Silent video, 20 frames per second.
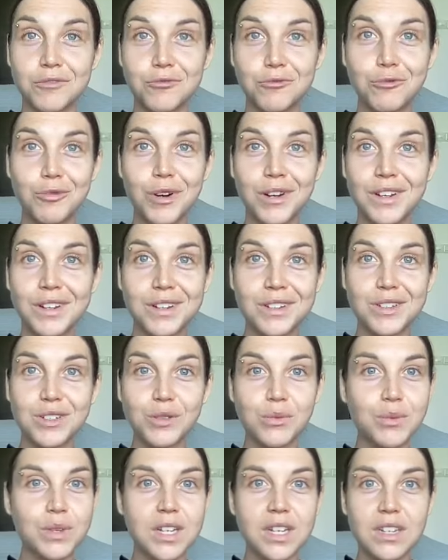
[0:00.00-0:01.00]
What
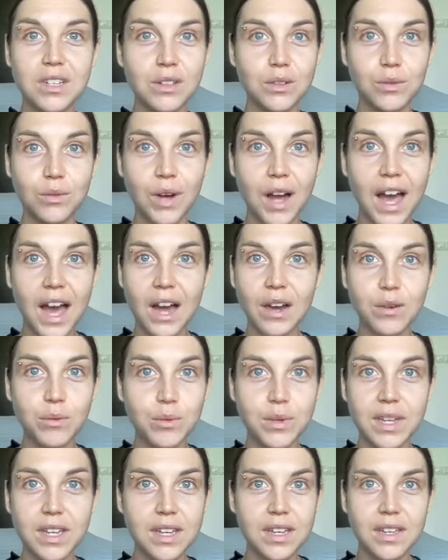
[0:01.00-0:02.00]
do we do? How do
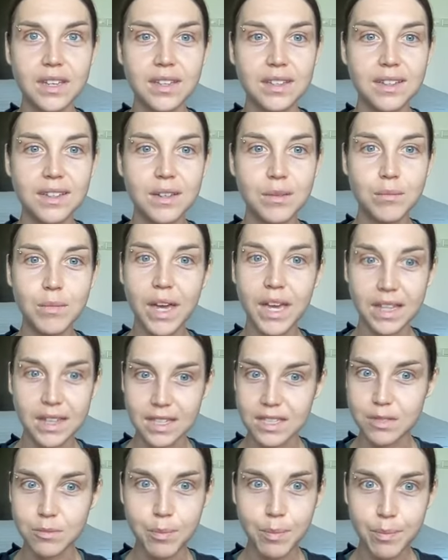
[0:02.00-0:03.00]
we make
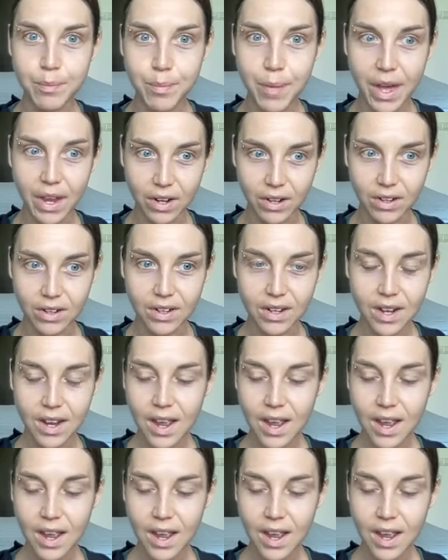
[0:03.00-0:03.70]
this better?